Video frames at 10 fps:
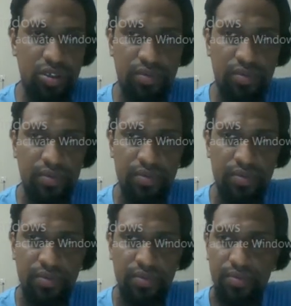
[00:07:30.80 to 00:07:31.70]

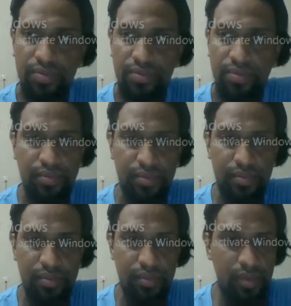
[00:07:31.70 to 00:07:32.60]

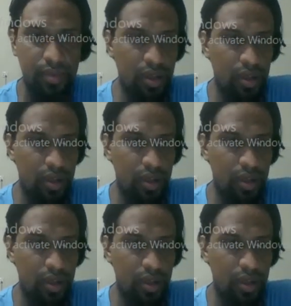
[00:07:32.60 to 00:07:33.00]
Nobody speaks.